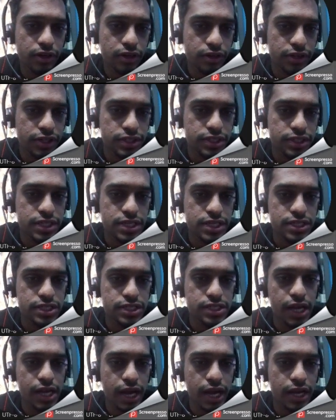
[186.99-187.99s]

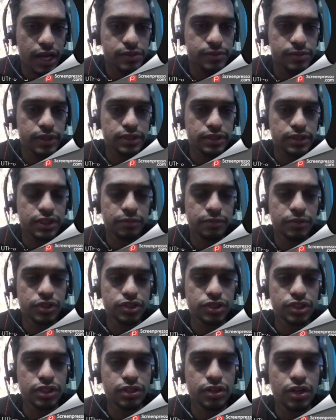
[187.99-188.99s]
residential as well as
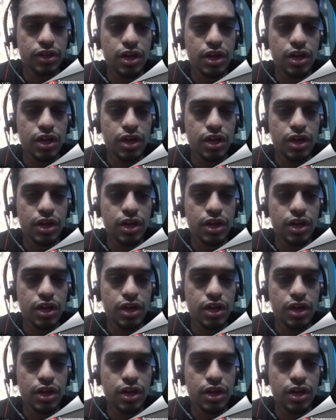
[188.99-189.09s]
commercial.